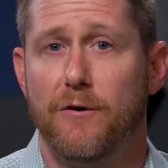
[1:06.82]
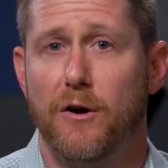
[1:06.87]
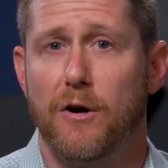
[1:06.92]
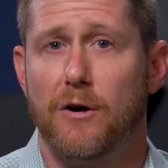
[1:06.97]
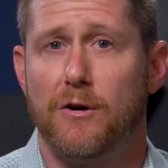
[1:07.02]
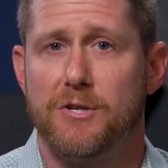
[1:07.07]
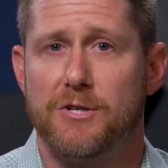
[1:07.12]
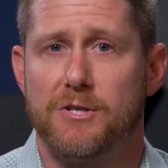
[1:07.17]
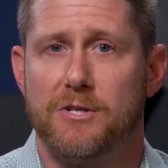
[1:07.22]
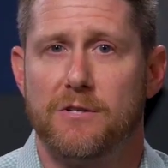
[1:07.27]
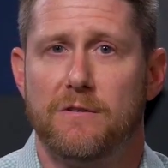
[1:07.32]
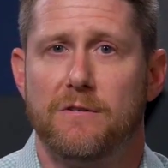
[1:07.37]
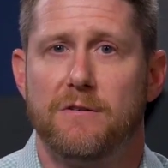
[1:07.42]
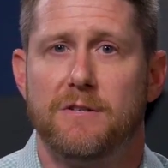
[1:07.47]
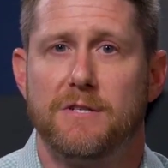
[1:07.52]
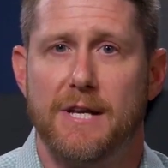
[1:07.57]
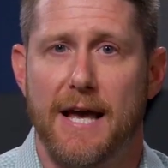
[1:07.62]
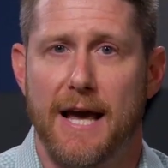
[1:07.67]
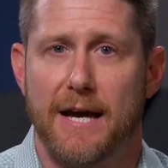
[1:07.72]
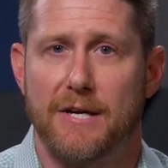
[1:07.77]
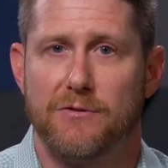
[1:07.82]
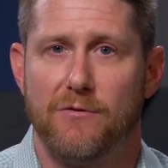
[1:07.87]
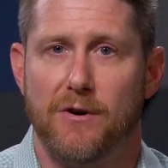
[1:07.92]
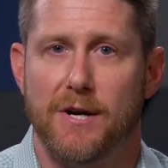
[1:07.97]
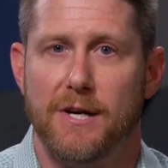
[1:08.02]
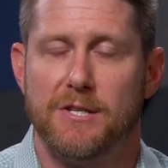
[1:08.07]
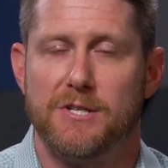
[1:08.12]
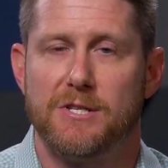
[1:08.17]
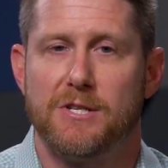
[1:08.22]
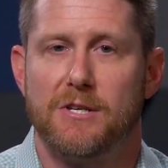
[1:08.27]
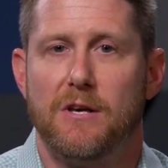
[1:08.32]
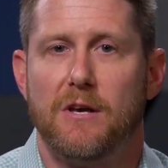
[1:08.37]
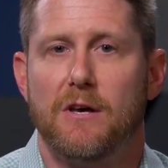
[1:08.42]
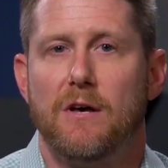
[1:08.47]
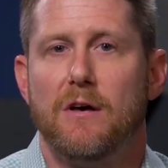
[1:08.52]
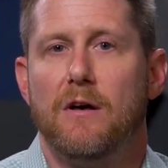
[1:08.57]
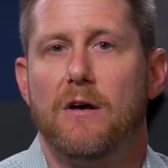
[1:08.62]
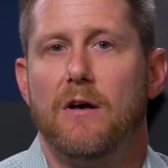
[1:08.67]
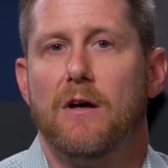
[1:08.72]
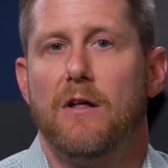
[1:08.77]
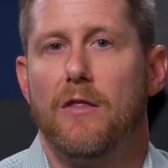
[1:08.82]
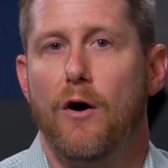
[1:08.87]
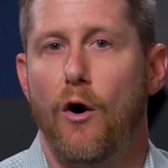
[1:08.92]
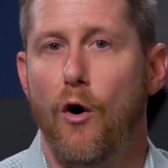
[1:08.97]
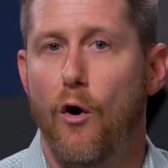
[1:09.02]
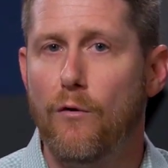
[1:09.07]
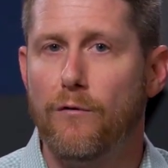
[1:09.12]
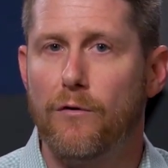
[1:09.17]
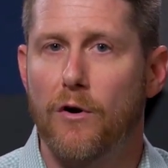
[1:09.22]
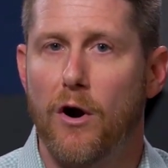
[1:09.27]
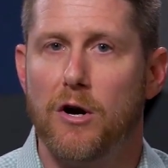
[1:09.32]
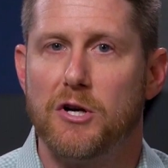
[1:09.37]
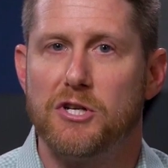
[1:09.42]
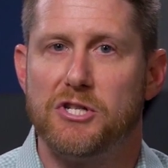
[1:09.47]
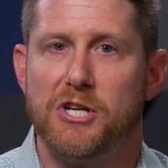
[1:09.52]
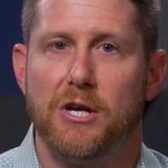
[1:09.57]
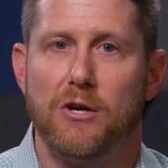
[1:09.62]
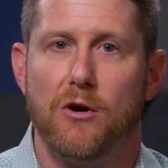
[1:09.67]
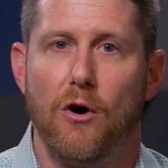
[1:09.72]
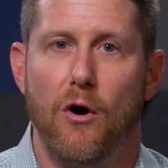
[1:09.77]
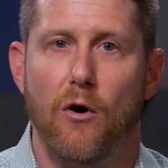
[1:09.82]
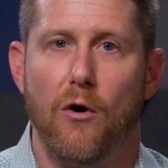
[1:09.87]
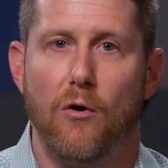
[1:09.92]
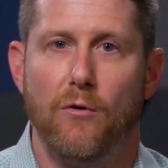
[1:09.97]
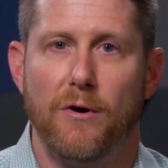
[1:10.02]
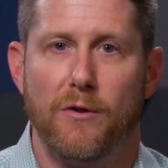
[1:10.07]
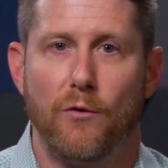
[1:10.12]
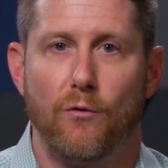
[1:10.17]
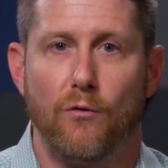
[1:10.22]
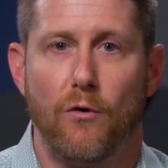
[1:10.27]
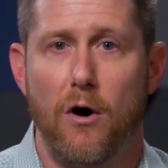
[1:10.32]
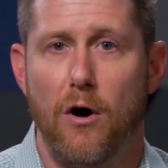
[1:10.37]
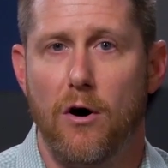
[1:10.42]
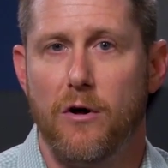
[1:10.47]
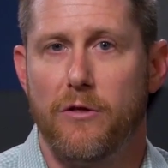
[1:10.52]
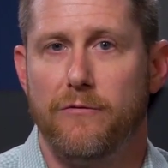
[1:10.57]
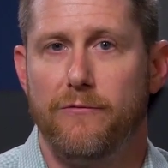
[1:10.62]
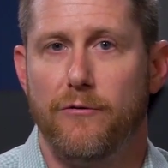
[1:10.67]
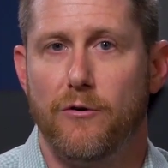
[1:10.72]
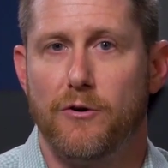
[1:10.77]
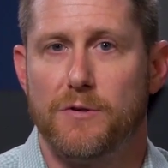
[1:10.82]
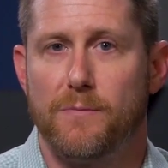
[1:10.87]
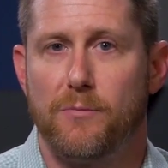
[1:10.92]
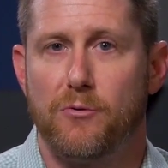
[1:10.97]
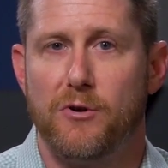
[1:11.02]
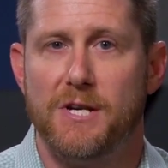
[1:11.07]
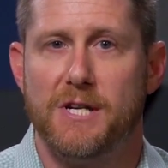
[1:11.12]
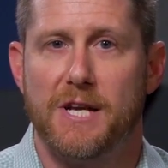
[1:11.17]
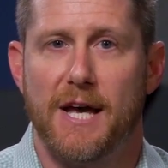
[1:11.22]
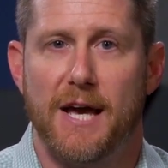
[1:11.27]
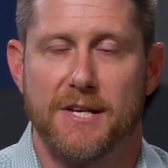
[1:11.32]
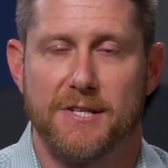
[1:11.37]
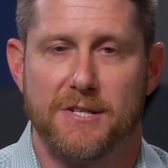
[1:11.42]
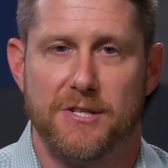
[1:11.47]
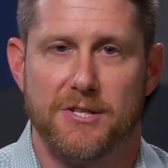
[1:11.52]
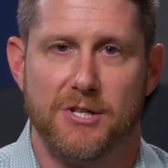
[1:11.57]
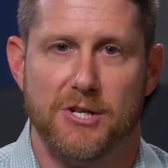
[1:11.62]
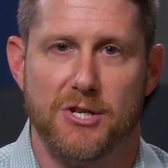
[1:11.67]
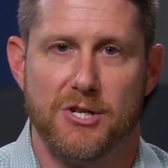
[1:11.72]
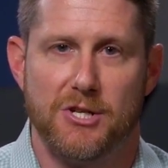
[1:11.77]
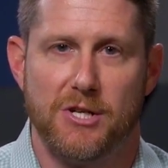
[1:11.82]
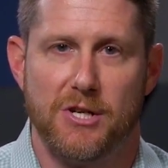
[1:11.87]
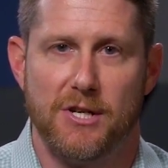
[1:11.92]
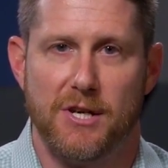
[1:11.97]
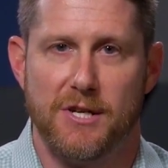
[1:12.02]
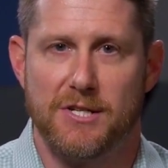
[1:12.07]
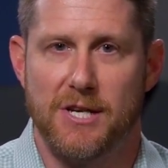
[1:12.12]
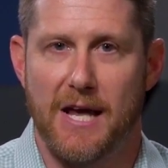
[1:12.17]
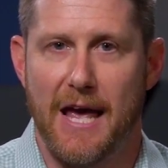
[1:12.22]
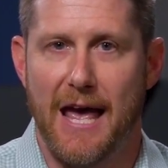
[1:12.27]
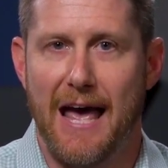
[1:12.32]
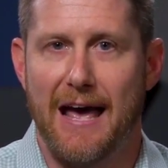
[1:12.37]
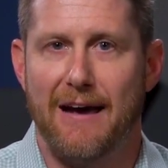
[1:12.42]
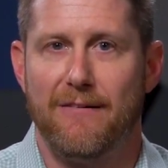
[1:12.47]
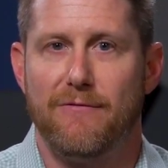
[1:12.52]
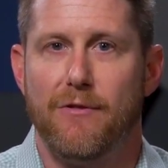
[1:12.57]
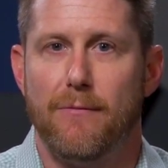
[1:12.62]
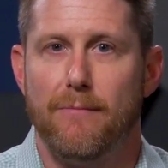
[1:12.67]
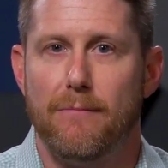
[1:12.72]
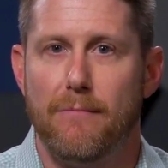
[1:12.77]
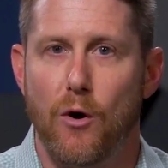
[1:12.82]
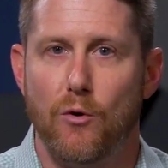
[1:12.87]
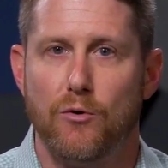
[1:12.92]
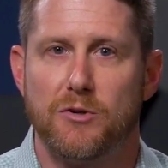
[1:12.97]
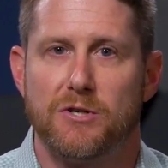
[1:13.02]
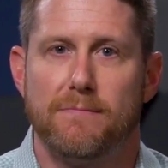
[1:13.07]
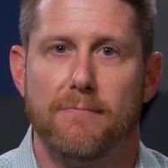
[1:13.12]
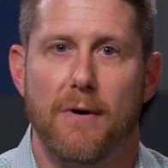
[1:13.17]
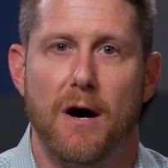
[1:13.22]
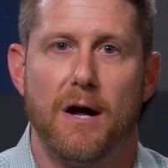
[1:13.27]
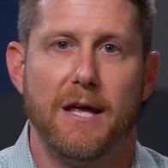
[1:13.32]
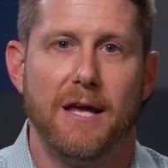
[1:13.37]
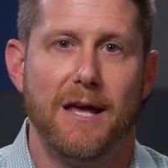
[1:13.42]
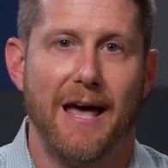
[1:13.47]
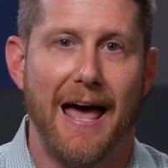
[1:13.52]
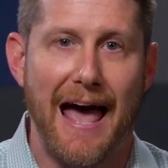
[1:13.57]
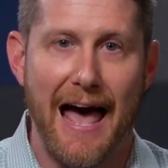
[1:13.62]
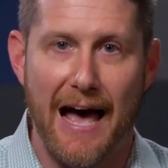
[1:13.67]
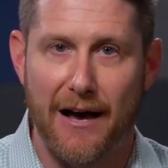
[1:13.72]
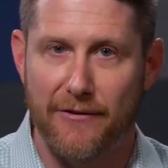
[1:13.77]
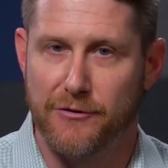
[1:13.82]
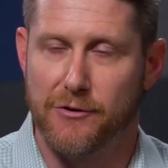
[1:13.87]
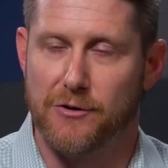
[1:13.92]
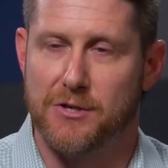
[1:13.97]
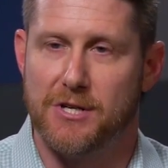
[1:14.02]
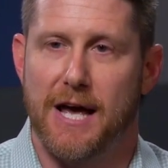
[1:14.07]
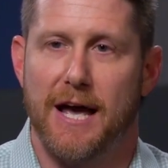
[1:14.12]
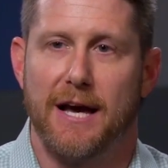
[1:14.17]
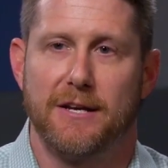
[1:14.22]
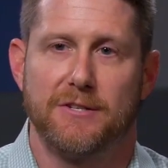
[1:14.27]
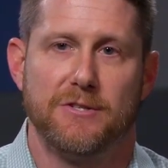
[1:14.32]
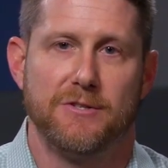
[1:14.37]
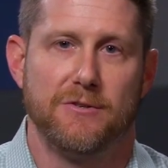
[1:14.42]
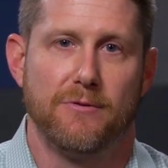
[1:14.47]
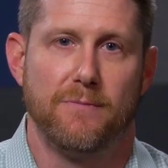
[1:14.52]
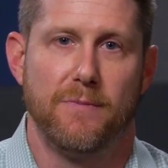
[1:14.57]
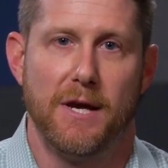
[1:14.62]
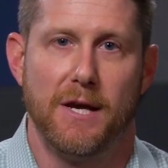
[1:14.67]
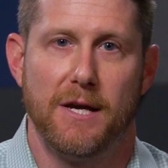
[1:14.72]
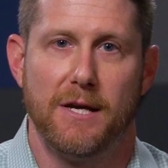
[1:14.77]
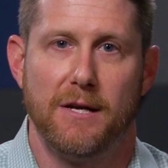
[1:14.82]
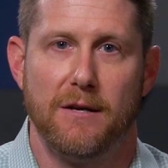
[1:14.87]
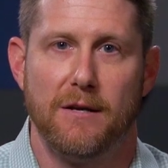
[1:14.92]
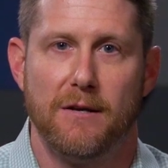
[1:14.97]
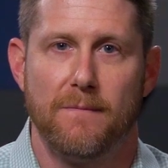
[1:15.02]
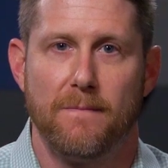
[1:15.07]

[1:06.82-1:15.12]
First, tax rates. The overarching goal in the Roth versus pre-tax decision is to have the most money after taxes are paid.